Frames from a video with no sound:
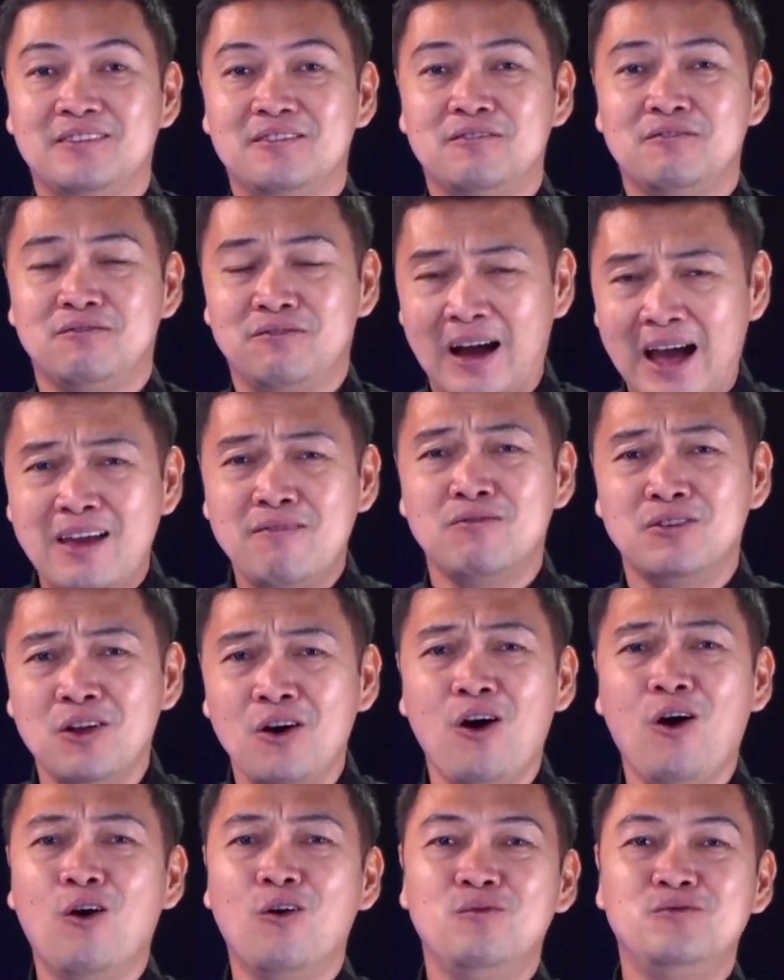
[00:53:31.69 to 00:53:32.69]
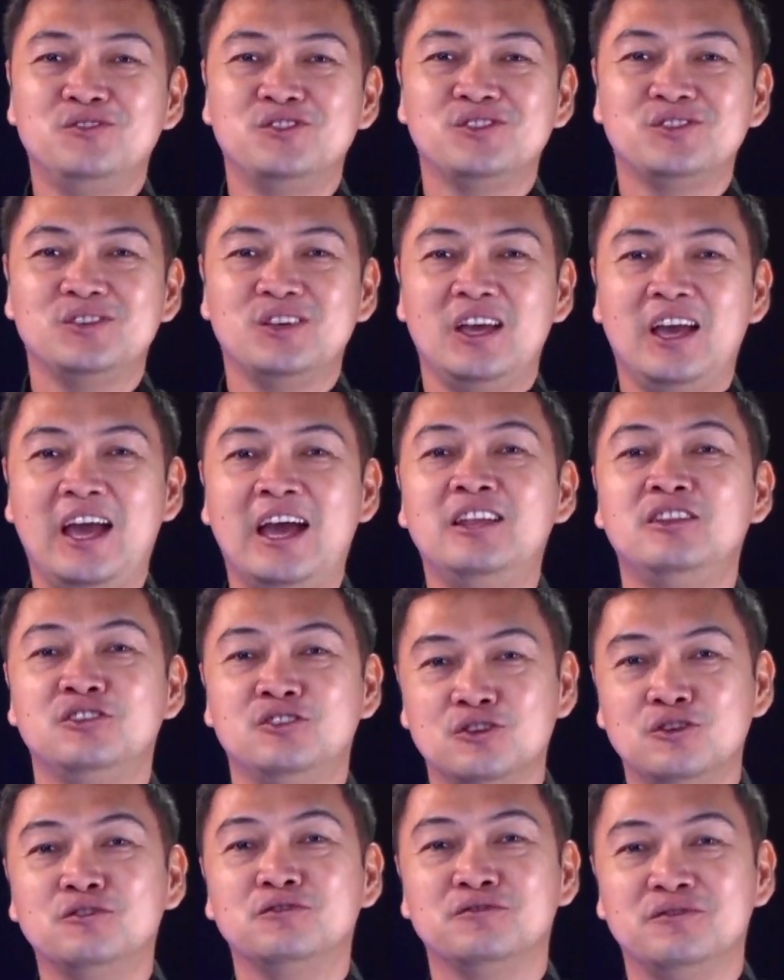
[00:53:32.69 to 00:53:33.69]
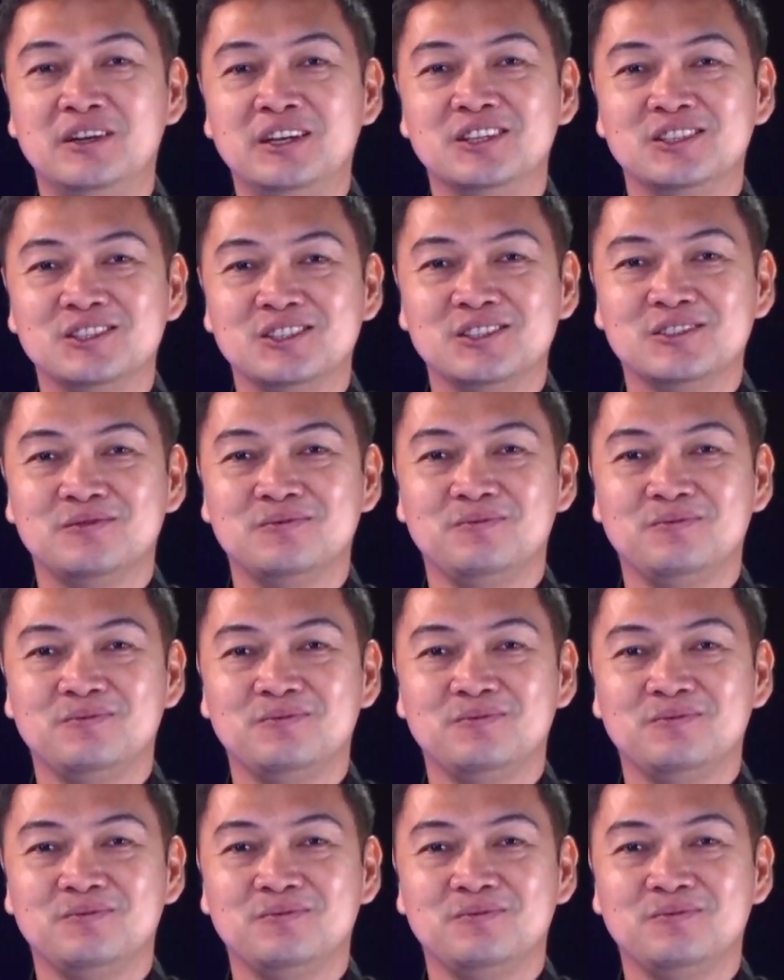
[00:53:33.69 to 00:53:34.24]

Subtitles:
5 loaves and 2 fish.